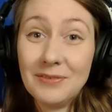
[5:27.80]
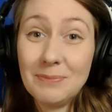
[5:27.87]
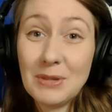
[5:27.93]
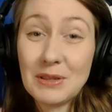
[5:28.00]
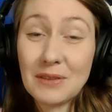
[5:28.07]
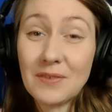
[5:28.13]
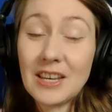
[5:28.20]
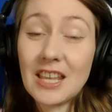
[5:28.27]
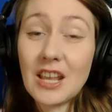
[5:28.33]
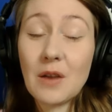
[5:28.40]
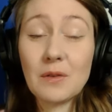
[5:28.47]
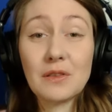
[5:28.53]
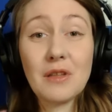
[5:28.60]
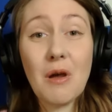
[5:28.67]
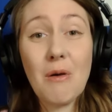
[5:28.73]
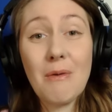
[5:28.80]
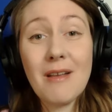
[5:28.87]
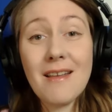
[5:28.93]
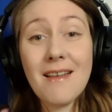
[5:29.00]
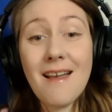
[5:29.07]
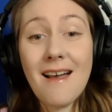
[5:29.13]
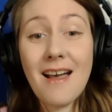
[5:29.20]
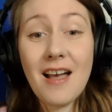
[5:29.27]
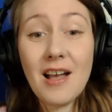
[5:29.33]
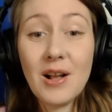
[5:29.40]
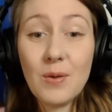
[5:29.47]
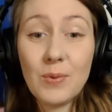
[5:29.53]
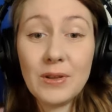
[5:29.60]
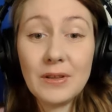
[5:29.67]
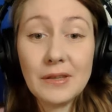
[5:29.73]
music video. So
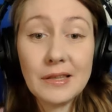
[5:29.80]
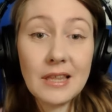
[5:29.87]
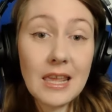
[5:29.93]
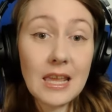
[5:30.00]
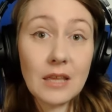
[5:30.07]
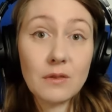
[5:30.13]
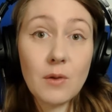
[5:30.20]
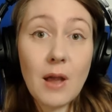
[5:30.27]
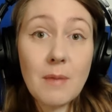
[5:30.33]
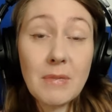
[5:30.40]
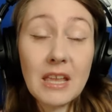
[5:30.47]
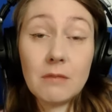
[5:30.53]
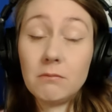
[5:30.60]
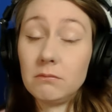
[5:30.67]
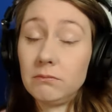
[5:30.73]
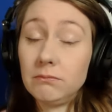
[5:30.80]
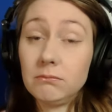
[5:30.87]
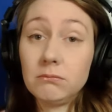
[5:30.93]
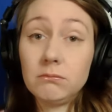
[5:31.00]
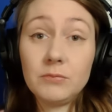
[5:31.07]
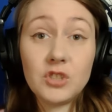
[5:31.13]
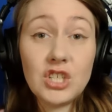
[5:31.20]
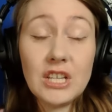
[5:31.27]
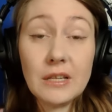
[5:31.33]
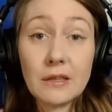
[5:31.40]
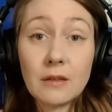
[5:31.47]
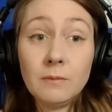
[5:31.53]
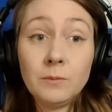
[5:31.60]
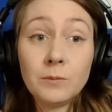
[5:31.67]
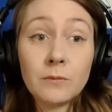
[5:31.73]
we'll see. So, I mean,
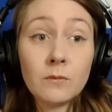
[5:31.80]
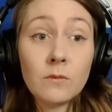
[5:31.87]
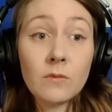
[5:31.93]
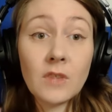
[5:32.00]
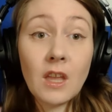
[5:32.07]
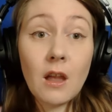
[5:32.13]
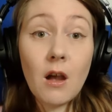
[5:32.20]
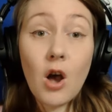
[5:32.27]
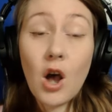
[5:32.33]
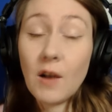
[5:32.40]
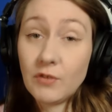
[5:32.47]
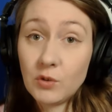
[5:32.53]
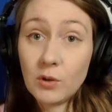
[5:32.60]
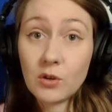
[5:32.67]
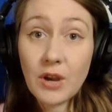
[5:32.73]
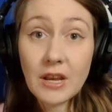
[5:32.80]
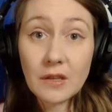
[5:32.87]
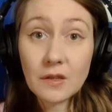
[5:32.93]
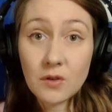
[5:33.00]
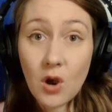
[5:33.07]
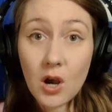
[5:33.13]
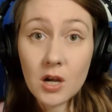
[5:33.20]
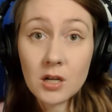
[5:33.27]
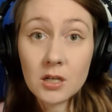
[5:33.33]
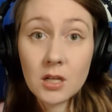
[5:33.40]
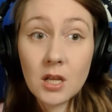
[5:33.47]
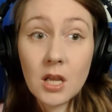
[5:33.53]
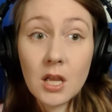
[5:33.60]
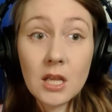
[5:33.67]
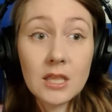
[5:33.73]
geez, off to a great start.
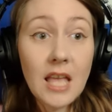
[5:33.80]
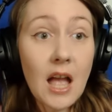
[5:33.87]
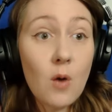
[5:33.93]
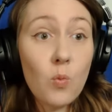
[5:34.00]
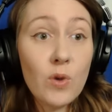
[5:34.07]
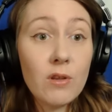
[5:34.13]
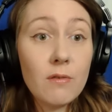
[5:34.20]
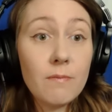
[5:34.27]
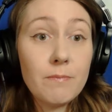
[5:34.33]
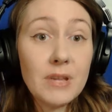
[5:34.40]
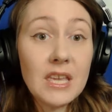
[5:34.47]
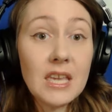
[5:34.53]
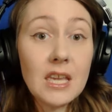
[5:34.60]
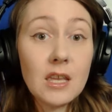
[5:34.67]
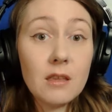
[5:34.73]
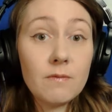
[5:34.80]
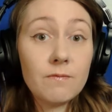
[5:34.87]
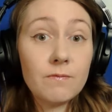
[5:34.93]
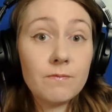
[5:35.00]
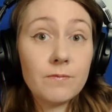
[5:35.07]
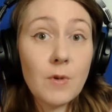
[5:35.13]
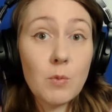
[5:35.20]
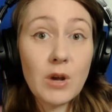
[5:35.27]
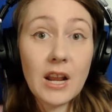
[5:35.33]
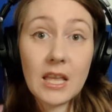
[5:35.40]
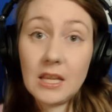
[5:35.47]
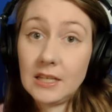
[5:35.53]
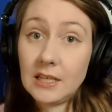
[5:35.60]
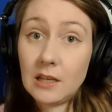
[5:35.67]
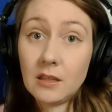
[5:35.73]
That will be, from what
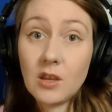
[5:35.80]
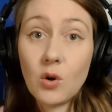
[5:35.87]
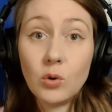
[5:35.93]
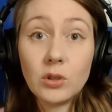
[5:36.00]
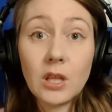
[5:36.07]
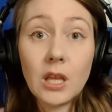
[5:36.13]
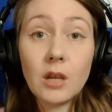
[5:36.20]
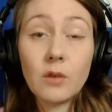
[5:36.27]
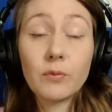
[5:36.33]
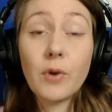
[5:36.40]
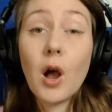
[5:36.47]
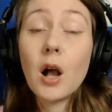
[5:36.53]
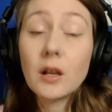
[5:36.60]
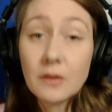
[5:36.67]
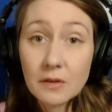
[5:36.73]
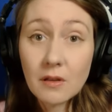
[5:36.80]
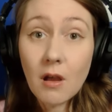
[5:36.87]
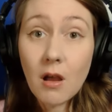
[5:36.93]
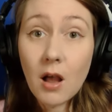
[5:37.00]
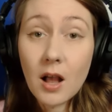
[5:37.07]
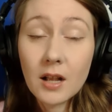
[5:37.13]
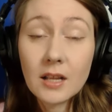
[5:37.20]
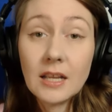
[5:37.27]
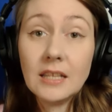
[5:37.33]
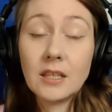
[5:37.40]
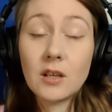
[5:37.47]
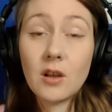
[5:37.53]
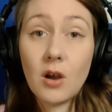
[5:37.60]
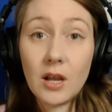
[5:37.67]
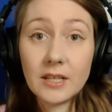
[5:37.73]
I can tell, the only rock song in
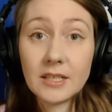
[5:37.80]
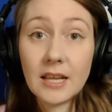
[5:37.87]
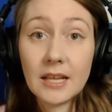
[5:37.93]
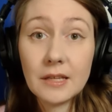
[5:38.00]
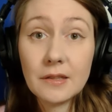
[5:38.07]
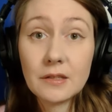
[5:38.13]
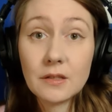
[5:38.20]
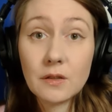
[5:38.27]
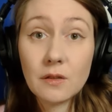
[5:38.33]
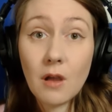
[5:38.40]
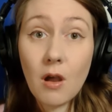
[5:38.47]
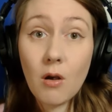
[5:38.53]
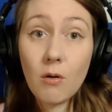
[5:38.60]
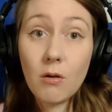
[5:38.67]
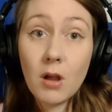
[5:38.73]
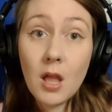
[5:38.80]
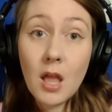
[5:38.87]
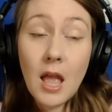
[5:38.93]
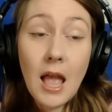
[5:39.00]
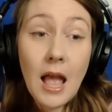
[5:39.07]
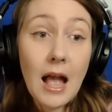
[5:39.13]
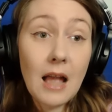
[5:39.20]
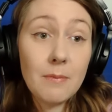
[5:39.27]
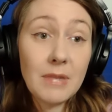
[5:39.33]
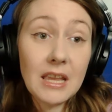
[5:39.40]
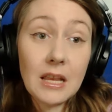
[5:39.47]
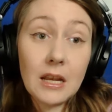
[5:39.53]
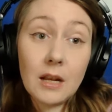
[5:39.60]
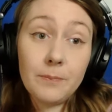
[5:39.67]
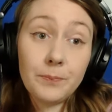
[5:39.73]
the contest. So, I
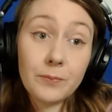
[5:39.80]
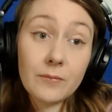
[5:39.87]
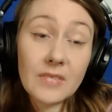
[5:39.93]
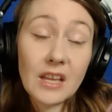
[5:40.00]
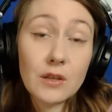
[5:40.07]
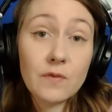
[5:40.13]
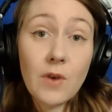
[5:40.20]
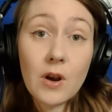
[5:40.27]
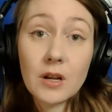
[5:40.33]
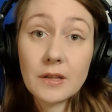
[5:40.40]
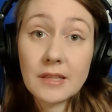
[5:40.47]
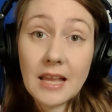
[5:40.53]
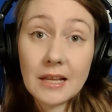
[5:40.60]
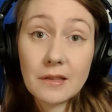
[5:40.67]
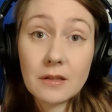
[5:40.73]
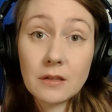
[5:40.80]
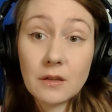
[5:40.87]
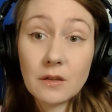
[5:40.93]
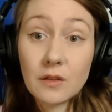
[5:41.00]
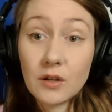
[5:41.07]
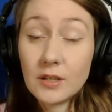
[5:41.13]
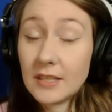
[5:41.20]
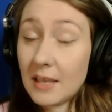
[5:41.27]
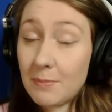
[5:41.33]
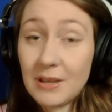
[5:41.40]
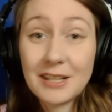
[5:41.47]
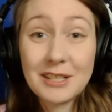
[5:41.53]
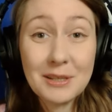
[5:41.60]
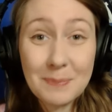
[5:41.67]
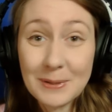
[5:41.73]
mean, as far as that's concerned, they
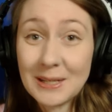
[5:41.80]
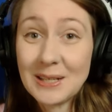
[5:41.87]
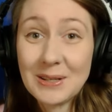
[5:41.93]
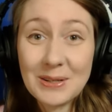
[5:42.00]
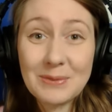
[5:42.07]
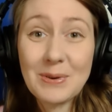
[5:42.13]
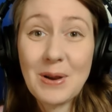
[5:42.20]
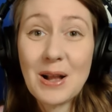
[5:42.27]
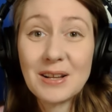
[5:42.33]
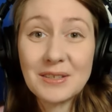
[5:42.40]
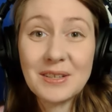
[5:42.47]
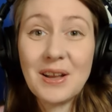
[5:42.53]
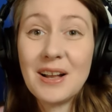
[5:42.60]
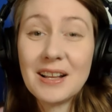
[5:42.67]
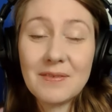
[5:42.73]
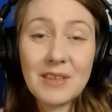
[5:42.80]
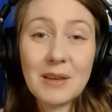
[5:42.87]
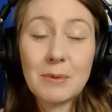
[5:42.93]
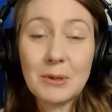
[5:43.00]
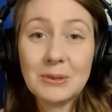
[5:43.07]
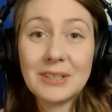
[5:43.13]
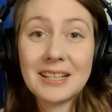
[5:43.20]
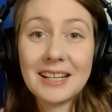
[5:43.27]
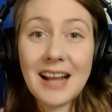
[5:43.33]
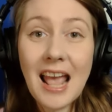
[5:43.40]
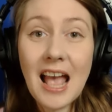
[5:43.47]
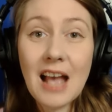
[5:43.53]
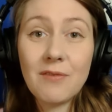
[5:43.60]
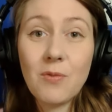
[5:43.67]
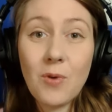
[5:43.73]
picked a pretty good rock song if they were only going to
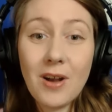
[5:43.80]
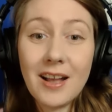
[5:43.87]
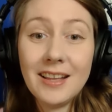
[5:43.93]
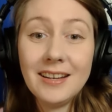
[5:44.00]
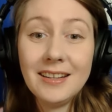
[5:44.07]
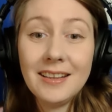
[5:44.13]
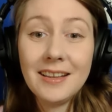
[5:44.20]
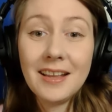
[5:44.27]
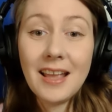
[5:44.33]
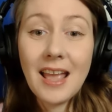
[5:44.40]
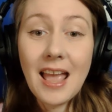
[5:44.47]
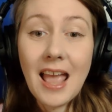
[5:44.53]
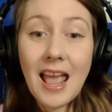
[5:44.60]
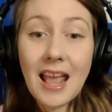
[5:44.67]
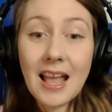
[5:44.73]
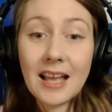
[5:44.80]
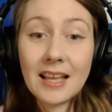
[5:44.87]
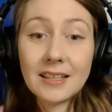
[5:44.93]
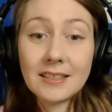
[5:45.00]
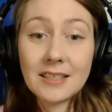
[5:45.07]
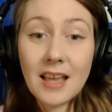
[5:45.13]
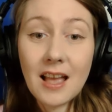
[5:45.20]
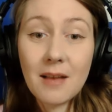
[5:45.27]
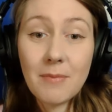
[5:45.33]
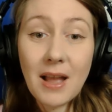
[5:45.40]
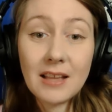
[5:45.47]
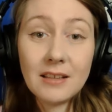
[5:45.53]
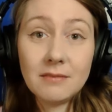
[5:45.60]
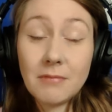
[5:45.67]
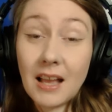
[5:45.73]
have one. And
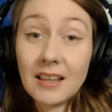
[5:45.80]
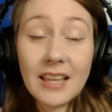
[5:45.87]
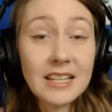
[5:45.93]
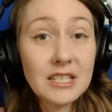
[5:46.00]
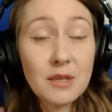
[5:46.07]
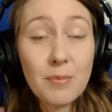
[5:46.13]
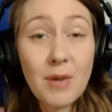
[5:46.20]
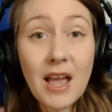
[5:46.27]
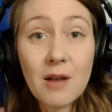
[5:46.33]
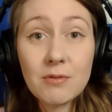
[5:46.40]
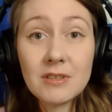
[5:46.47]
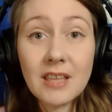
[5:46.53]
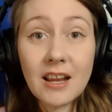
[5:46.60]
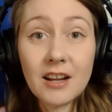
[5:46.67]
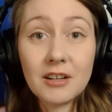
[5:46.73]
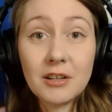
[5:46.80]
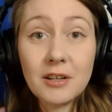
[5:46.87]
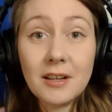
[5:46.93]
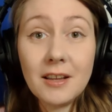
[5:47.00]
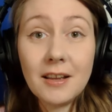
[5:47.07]
I liked the power there.